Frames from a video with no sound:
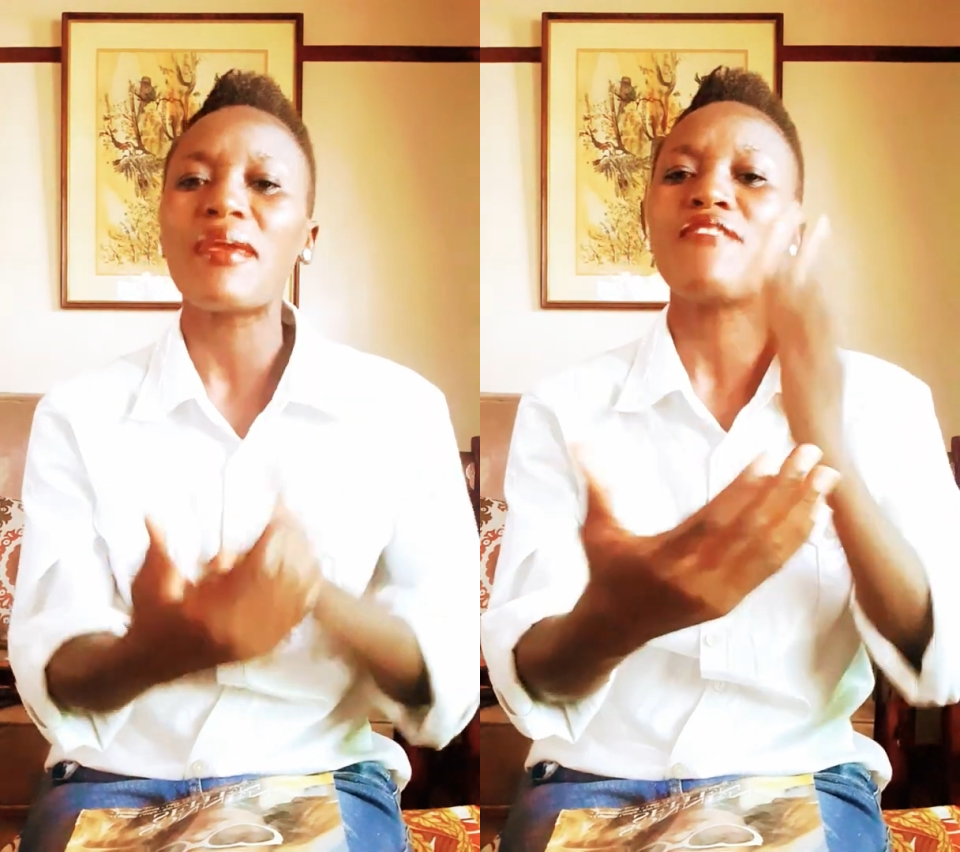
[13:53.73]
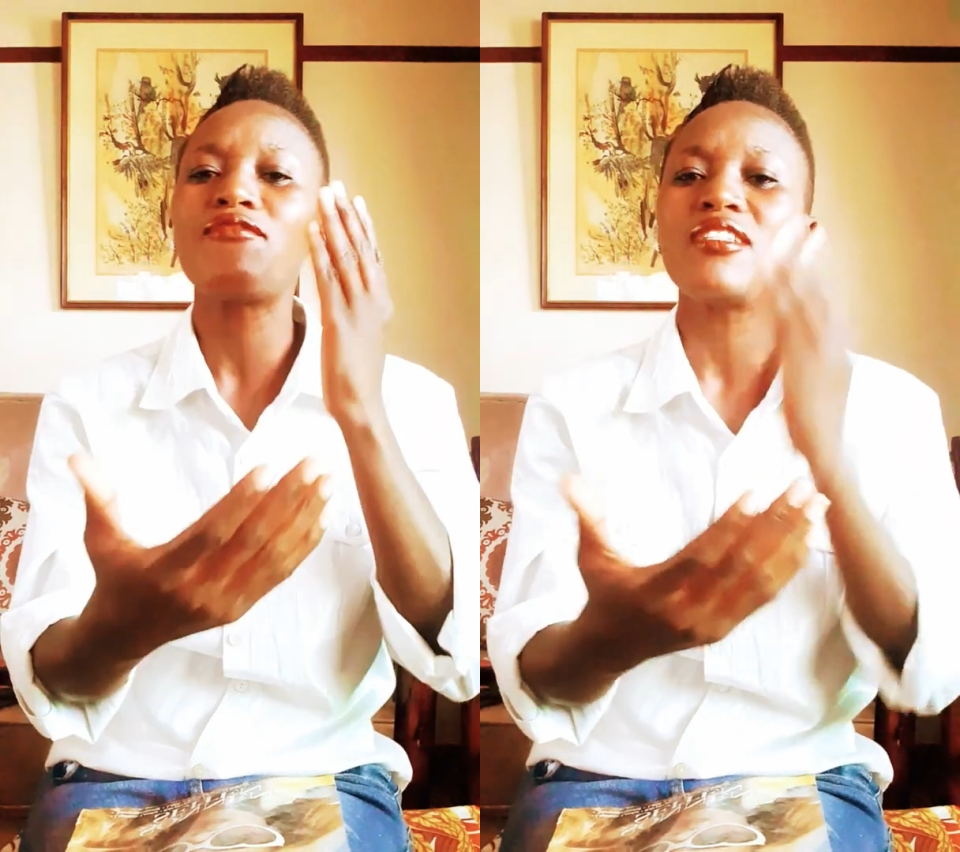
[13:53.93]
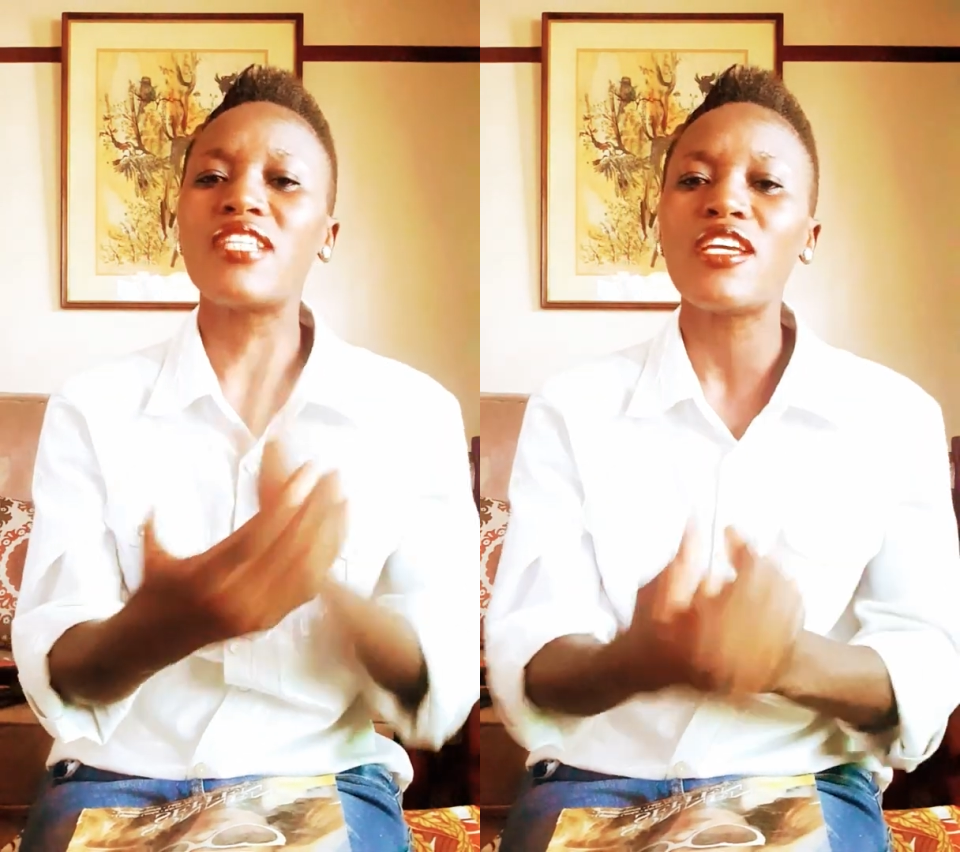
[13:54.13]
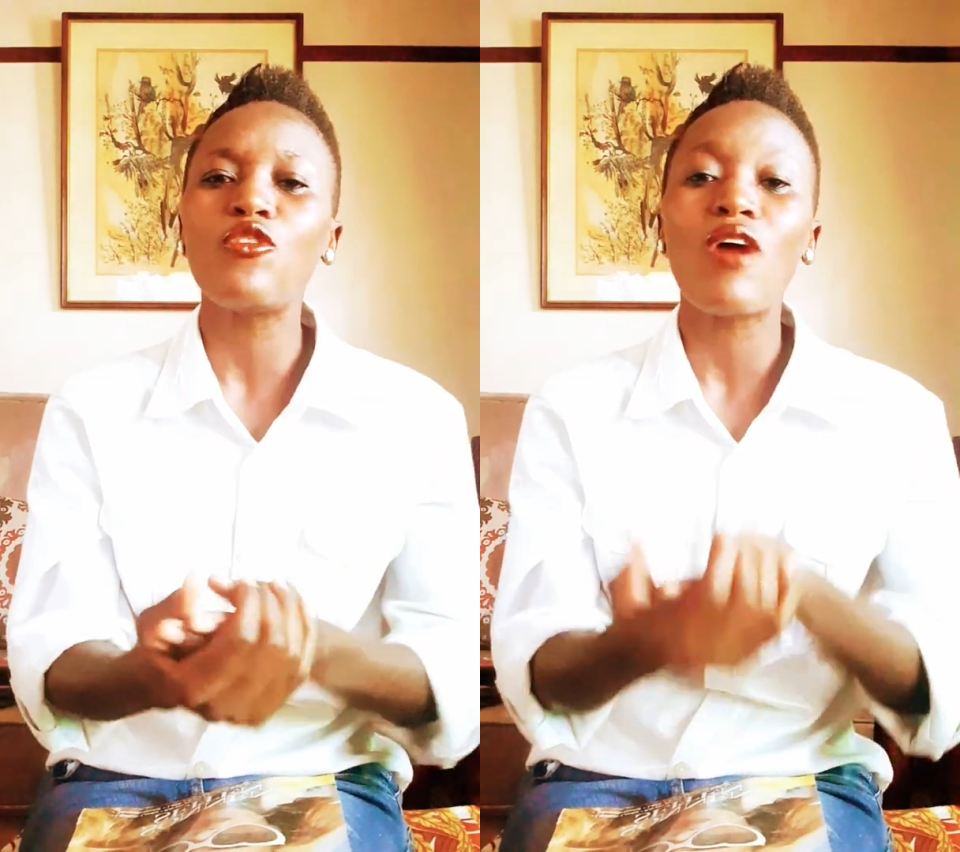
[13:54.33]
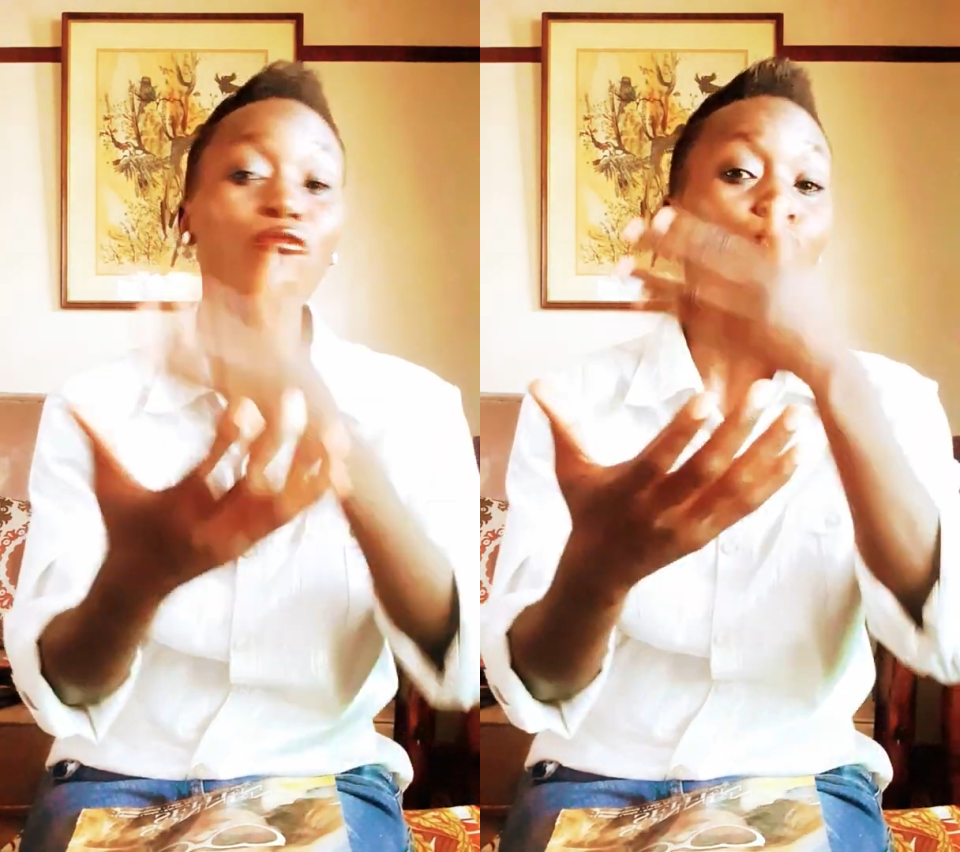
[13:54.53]
every day
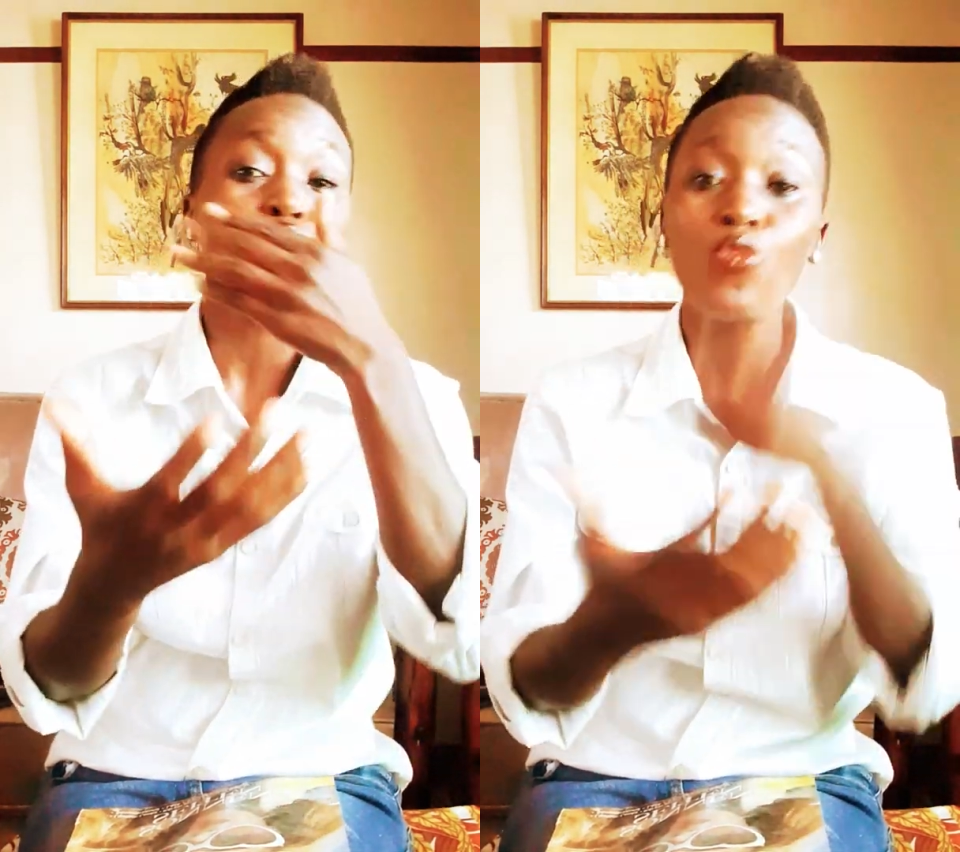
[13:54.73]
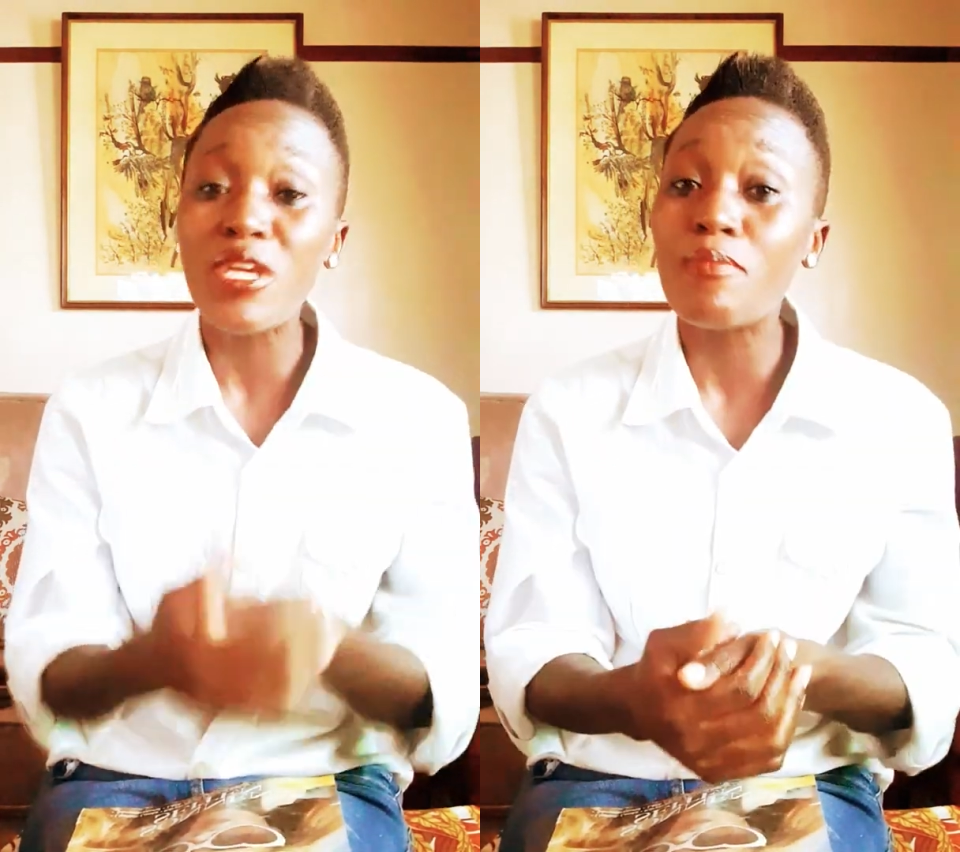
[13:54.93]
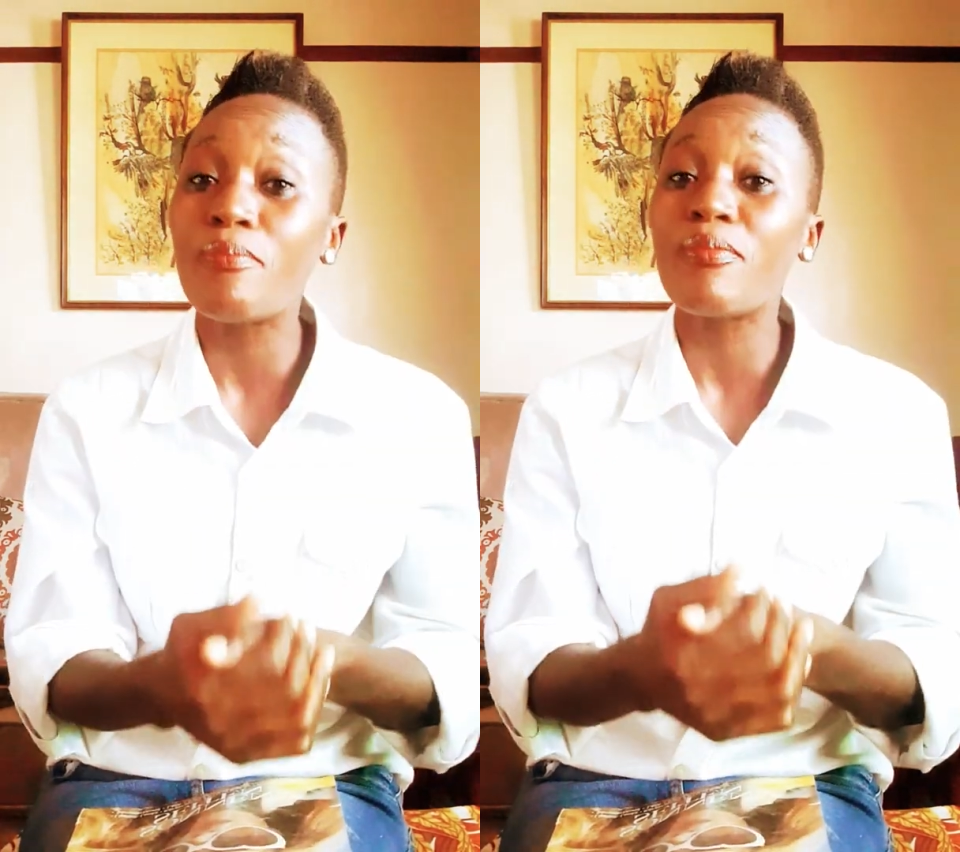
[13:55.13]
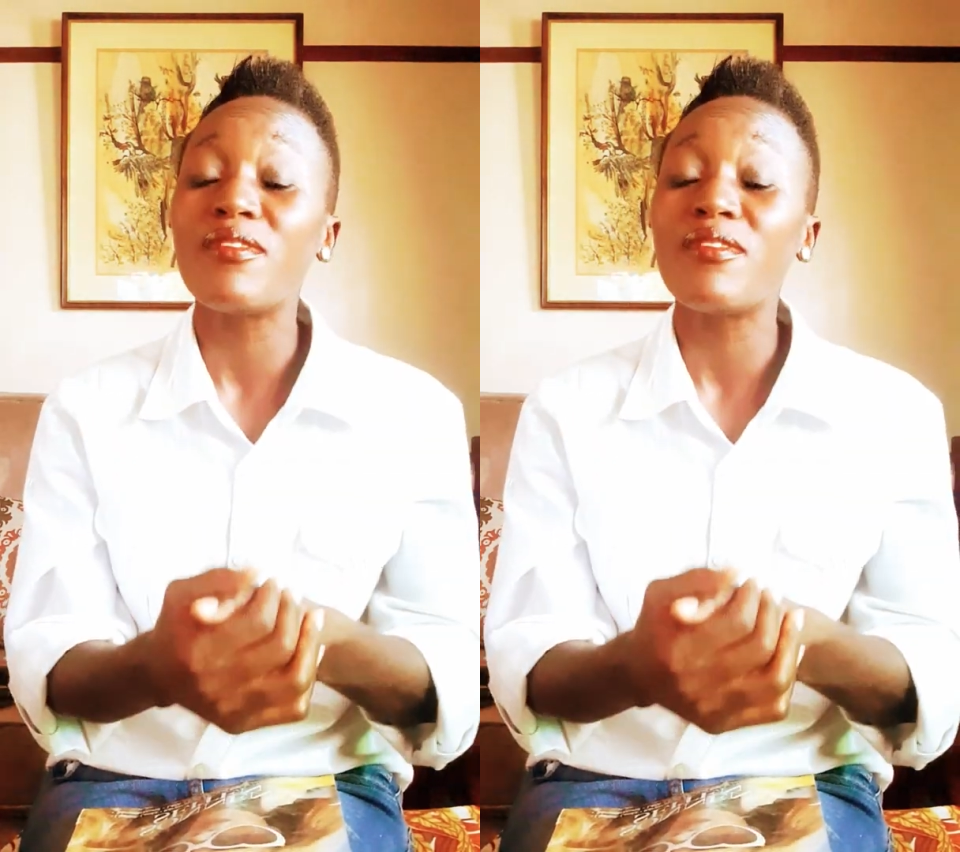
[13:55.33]
you have to weep,